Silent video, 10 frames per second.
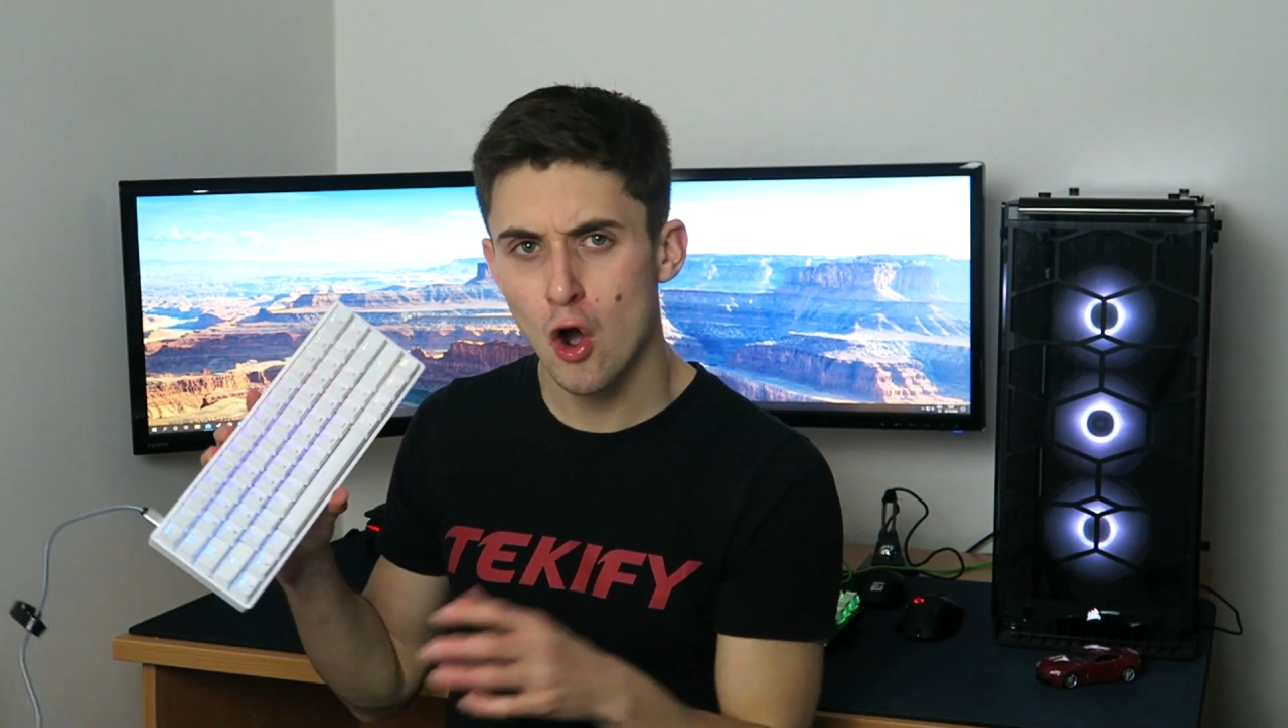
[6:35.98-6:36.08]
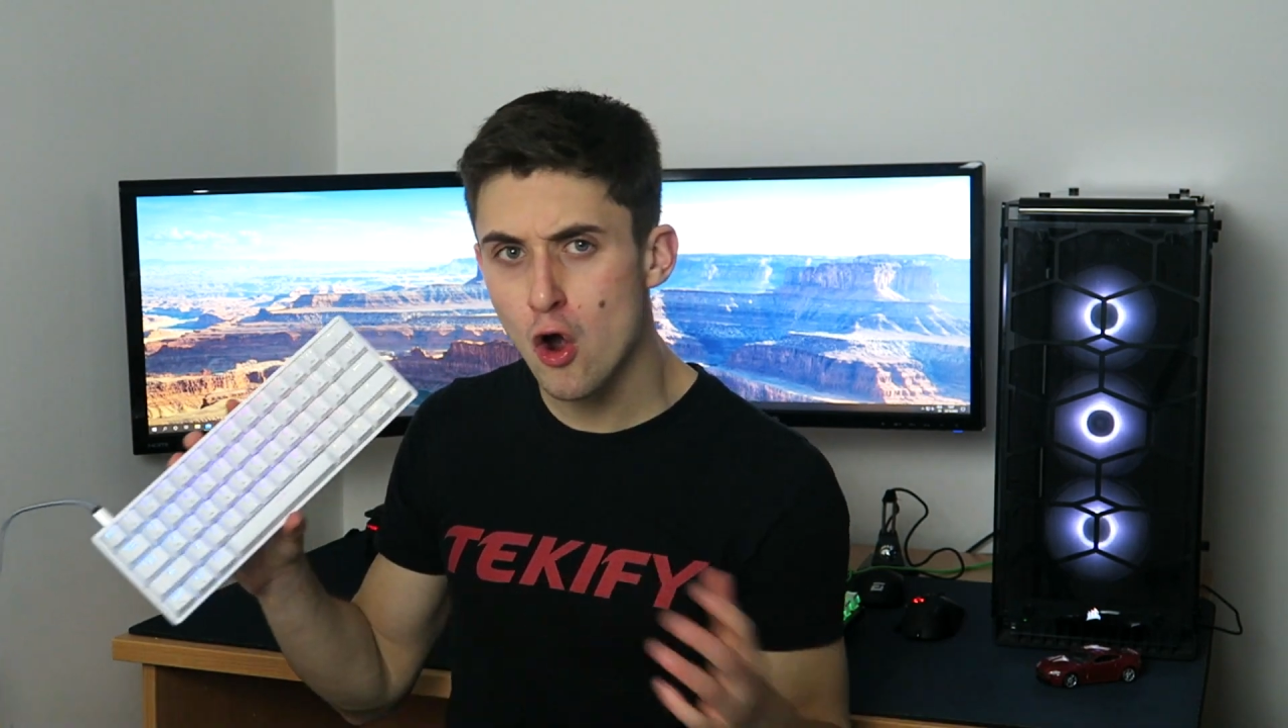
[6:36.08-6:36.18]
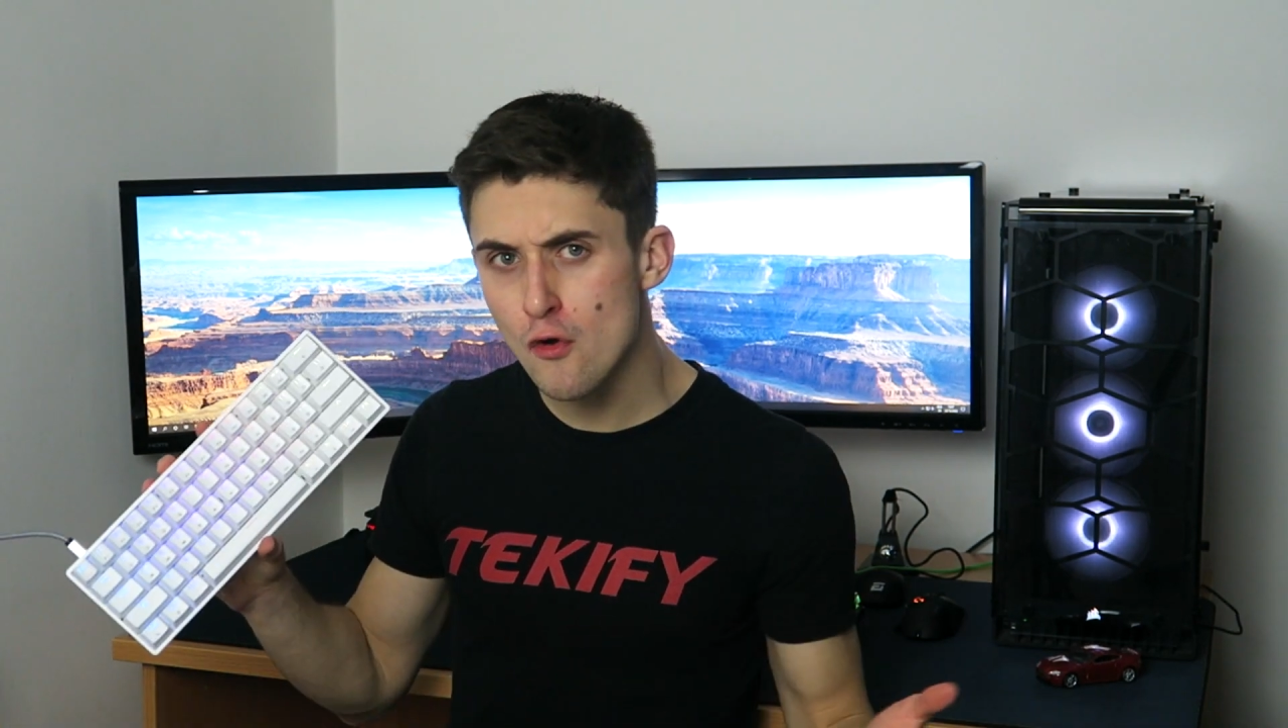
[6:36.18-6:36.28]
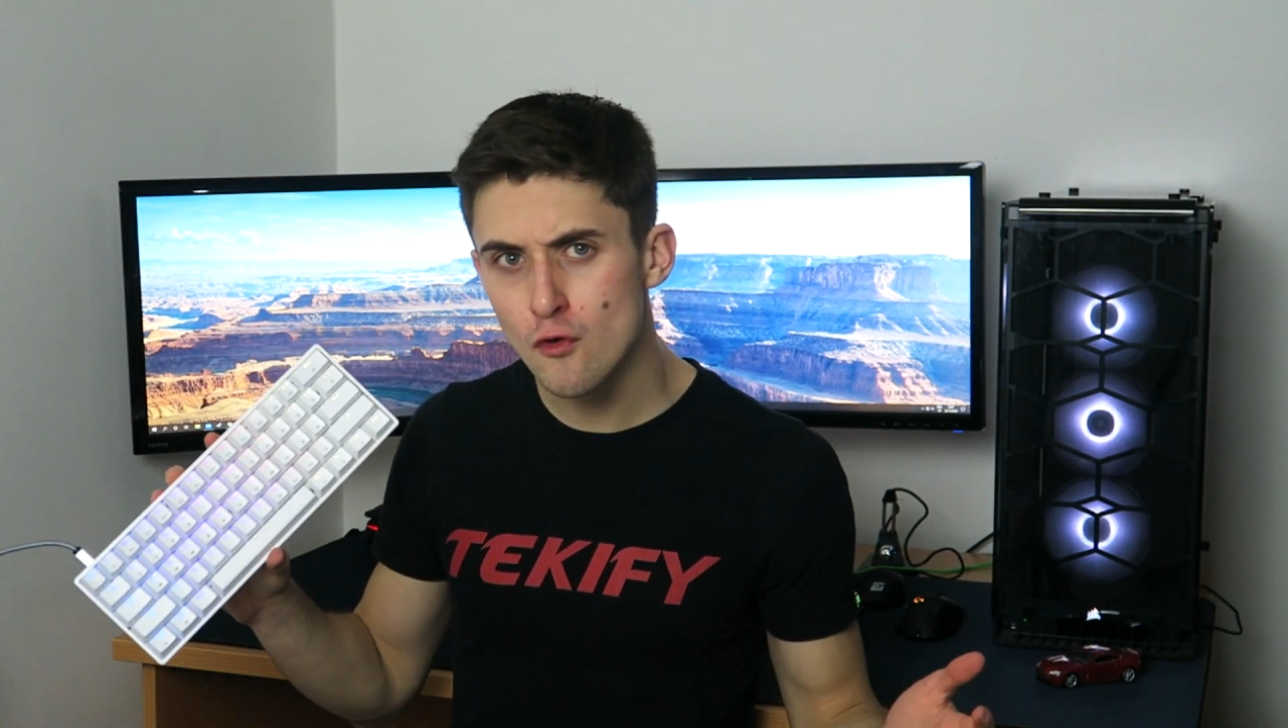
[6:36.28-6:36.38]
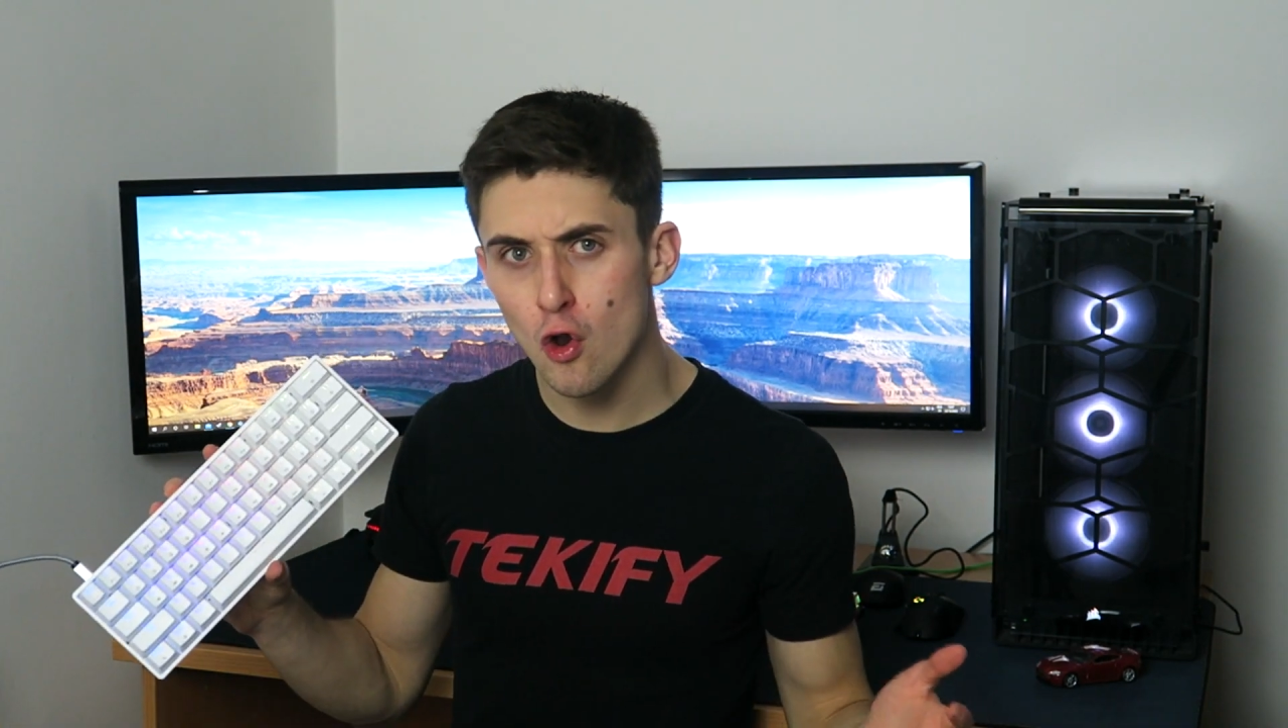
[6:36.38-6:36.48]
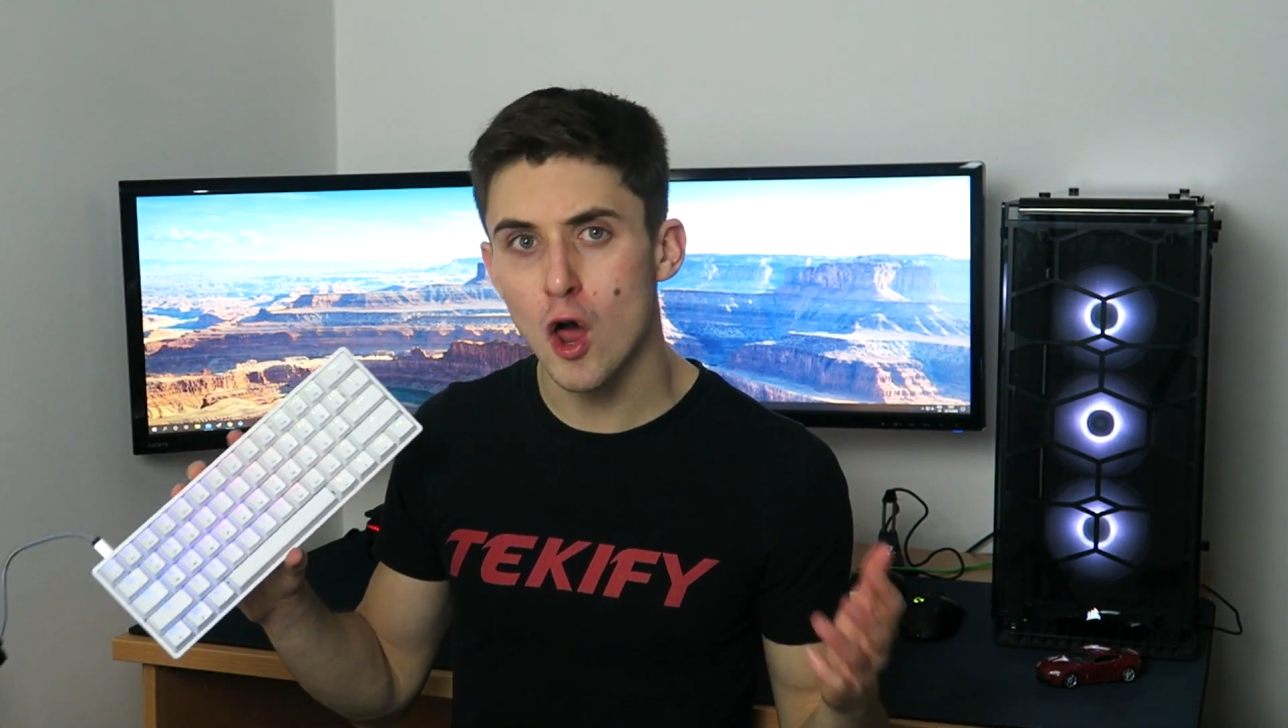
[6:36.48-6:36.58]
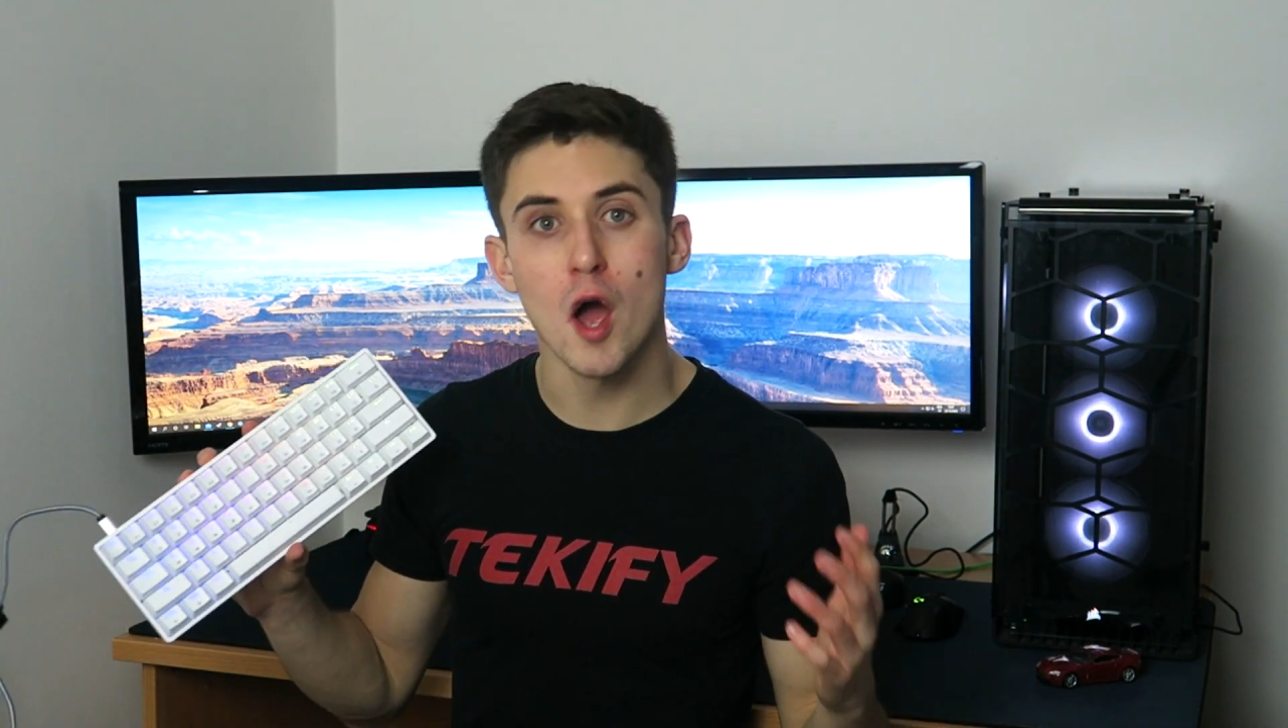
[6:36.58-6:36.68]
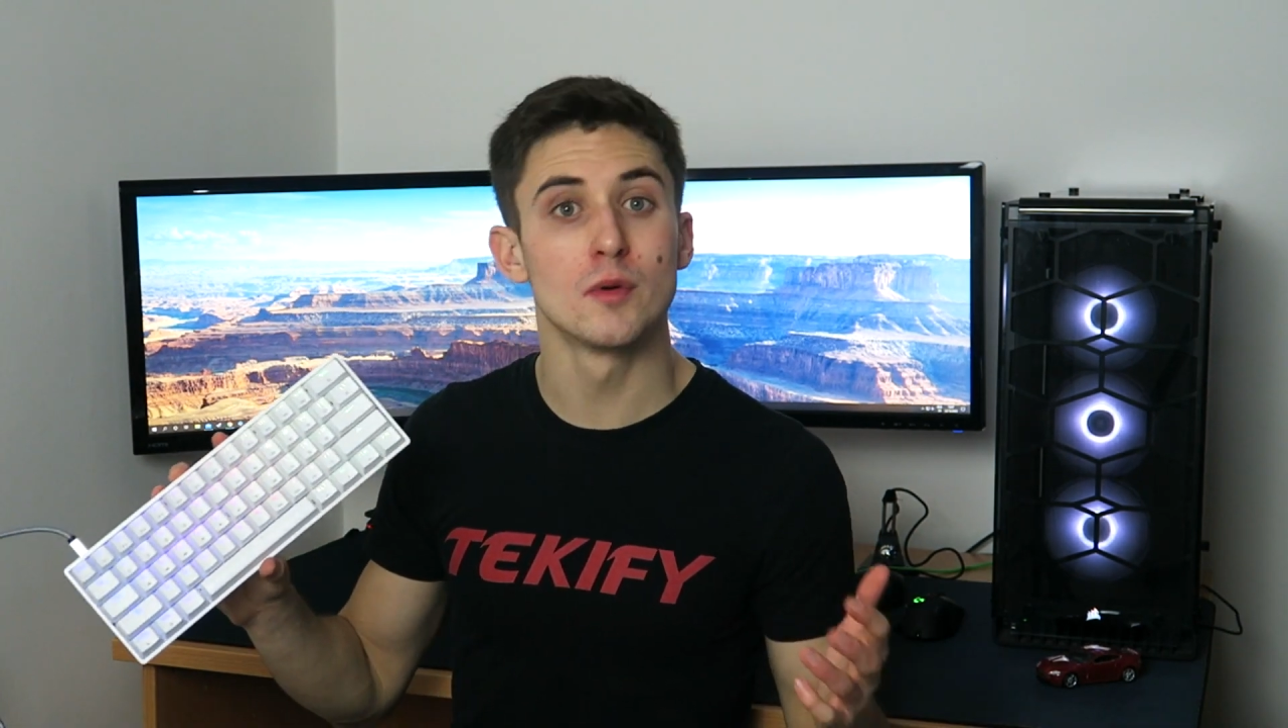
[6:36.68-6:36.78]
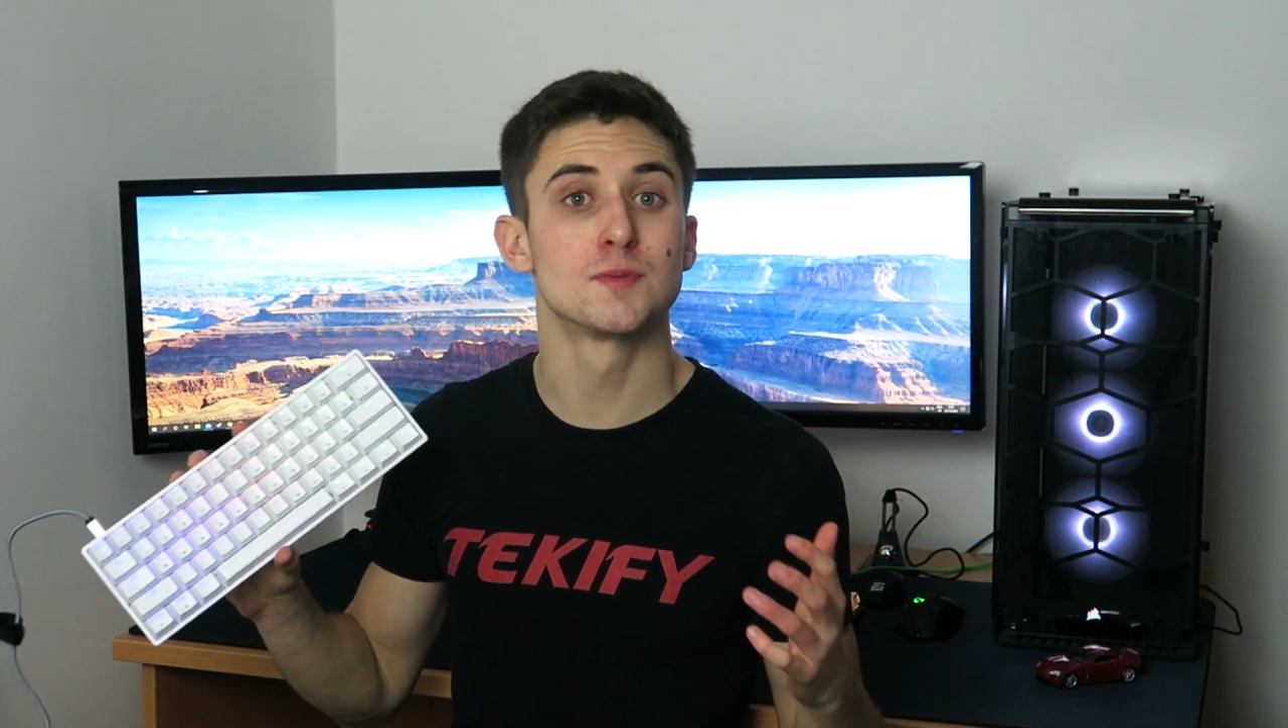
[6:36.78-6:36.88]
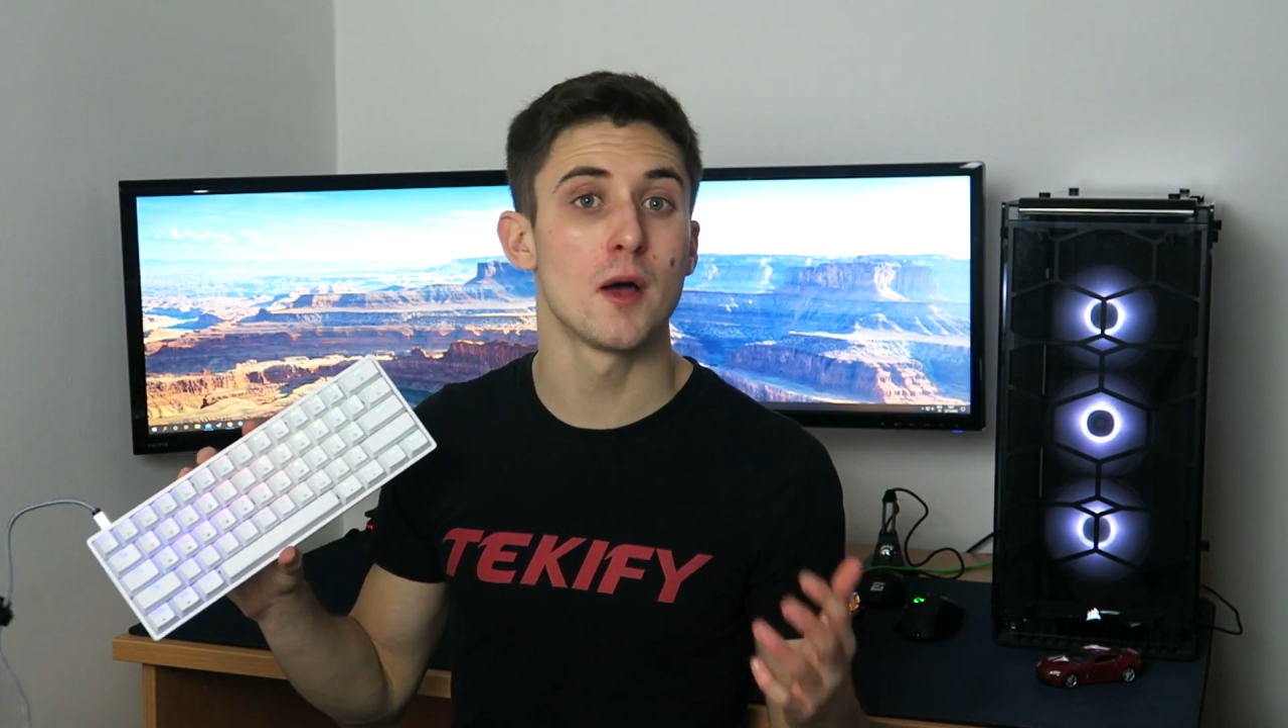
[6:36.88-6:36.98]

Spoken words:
Overall, I was